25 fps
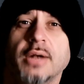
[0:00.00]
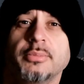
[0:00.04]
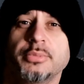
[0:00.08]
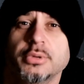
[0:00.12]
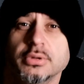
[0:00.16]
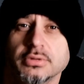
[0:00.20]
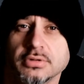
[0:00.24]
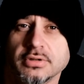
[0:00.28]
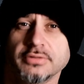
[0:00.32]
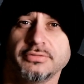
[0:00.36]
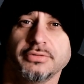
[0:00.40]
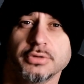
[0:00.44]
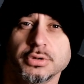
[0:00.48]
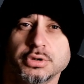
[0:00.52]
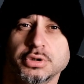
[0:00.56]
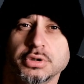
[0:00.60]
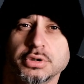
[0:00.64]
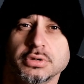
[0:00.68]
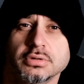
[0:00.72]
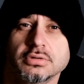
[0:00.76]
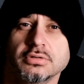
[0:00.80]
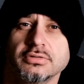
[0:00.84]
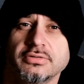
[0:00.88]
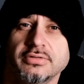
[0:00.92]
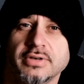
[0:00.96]
you in the future
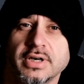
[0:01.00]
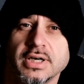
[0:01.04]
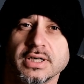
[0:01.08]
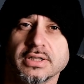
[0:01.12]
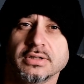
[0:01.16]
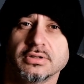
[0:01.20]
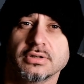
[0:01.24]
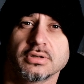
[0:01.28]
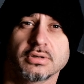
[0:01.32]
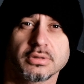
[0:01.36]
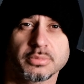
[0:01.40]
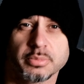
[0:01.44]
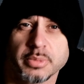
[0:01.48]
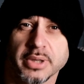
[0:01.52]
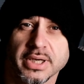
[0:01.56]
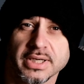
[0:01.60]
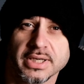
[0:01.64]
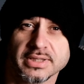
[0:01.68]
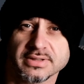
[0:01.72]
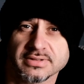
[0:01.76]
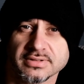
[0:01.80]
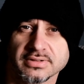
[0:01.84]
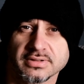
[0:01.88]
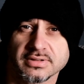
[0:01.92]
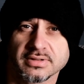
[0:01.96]
to find your
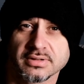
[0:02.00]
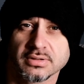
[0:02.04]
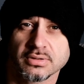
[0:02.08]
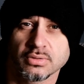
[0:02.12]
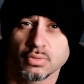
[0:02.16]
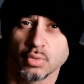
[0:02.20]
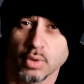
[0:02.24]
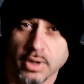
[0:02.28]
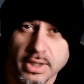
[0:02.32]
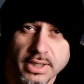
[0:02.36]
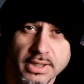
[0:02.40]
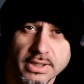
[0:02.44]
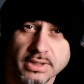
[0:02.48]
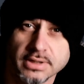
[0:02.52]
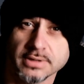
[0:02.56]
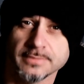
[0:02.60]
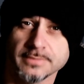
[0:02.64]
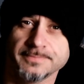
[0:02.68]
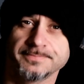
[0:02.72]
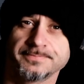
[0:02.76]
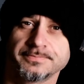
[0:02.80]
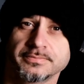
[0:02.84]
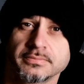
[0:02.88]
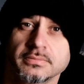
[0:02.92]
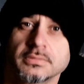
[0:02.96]
best way
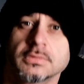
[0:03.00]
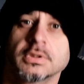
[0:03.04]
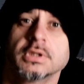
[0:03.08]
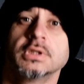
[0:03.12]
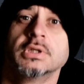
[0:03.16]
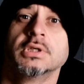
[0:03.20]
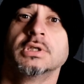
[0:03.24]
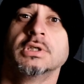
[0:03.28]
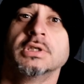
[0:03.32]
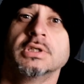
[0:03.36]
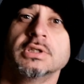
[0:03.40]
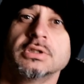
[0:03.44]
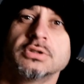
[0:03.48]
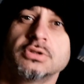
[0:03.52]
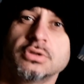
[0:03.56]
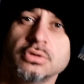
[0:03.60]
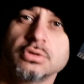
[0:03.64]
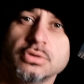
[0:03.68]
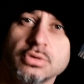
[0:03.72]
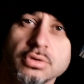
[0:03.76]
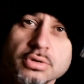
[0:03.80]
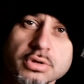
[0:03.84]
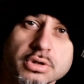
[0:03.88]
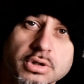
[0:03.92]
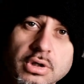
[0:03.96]
to
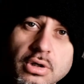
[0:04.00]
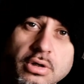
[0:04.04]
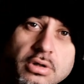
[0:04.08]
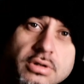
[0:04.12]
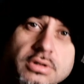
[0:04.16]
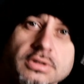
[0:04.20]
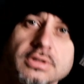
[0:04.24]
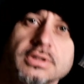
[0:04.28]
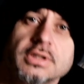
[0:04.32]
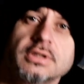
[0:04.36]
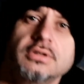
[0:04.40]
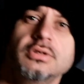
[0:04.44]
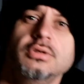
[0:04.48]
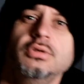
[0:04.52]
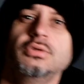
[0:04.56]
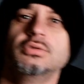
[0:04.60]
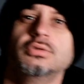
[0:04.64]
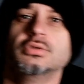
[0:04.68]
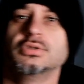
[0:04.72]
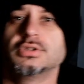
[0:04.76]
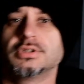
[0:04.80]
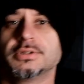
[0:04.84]
do your tattoos.